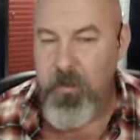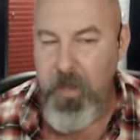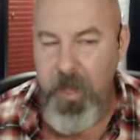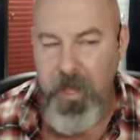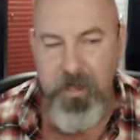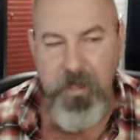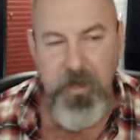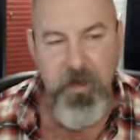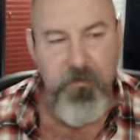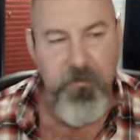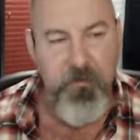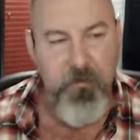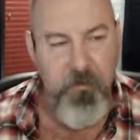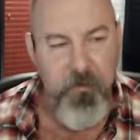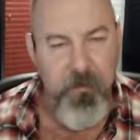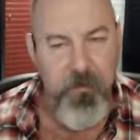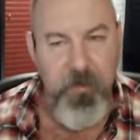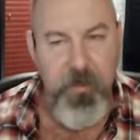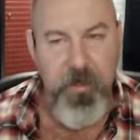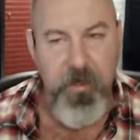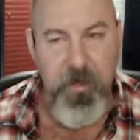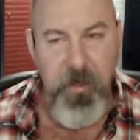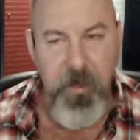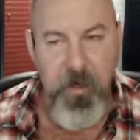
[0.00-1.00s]
Thank you
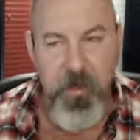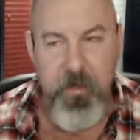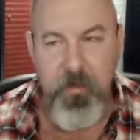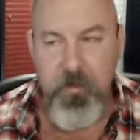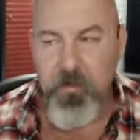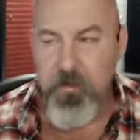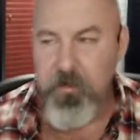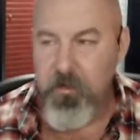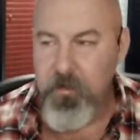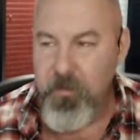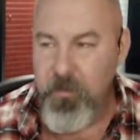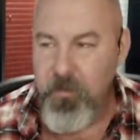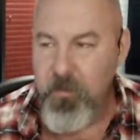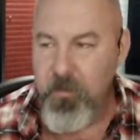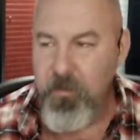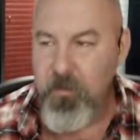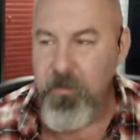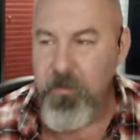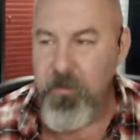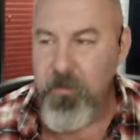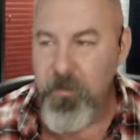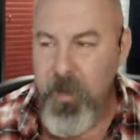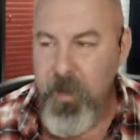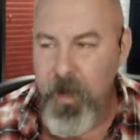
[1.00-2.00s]
for the
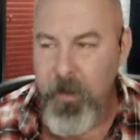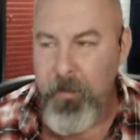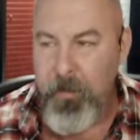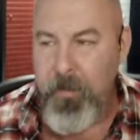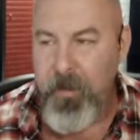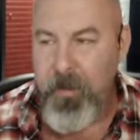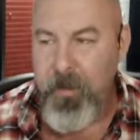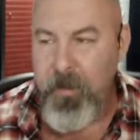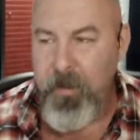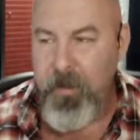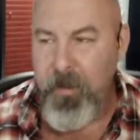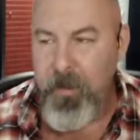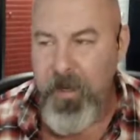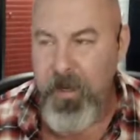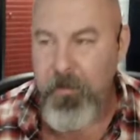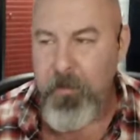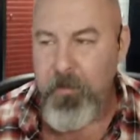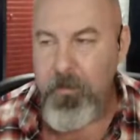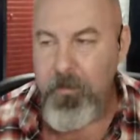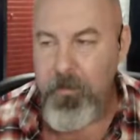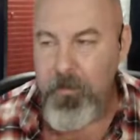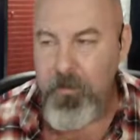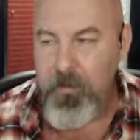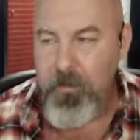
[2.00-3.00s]
our beer
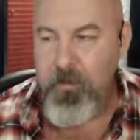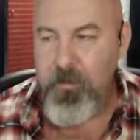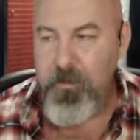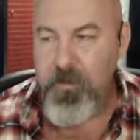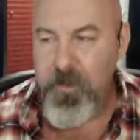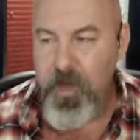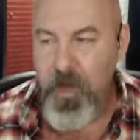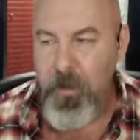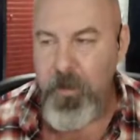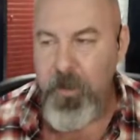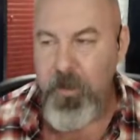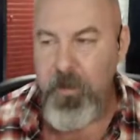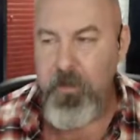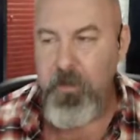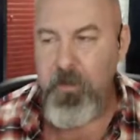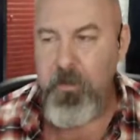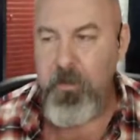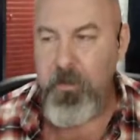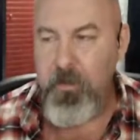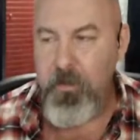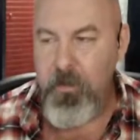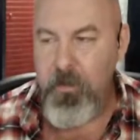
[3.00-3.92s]
lamp, Jody.